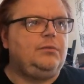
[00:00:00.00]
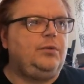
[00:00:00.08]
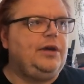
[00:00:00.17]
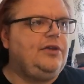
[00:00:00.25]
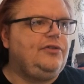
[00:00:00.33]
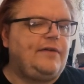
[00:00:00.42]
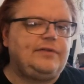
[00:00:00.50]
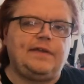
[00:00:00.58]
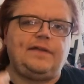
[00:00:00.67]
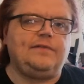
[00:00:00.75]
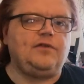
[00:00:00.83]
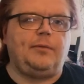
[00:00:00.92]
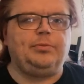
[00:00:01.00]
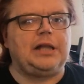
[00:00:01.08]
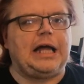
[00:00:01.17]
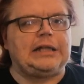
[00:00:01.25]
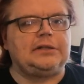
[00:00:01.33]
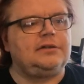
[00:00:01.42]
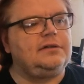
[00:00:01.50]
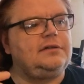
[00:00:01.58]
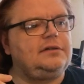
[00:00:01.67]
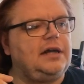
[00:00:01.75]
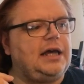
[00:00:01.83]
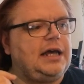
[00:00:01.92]
with everything they've got planned.
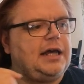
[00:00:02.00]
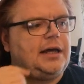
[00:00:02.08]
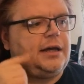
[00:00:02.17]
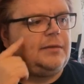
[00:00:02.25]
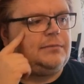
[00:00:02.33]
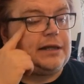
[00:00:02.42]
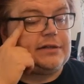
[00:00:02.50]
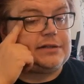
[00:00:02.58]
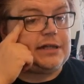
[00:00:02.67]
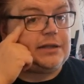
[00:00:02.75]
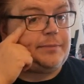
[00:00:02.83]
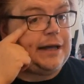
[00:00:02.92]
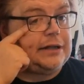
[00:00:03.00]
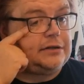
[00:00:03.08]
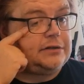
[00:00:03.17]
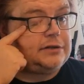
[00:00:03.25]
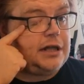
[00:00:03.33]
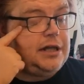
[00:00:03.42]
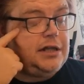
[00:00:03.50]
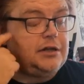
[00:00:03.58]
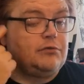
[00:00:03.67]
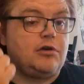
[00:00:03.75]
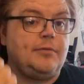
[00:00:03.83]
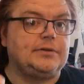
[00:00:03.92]
Like I say, the panels,
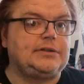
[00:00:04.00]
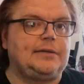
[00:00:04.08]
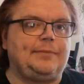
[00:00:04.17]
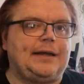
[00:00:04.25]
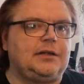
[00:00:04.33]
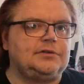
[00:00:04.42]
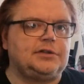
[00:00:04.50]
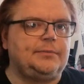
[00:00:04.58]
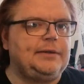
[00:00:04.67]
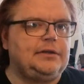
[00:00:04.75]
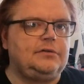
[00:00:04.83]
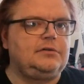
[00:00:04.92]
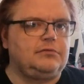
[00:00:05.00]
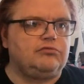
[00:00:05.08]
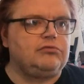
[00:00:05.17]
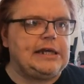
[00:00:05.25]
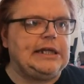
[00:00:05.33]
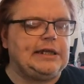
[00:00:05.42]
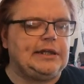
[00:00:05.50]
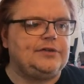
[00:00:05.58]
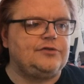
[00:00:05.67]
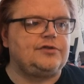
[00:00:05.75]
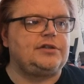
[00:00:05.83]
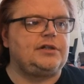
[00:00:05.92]
the RoboSend panel is going to be really
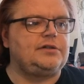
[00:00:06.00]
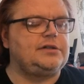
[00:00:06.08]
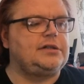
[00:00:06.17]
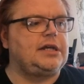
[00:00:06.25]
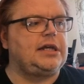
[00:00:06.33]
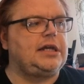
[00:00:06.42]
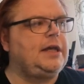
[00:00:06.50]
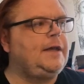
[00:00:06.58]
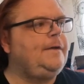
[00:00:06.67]
interesting to see.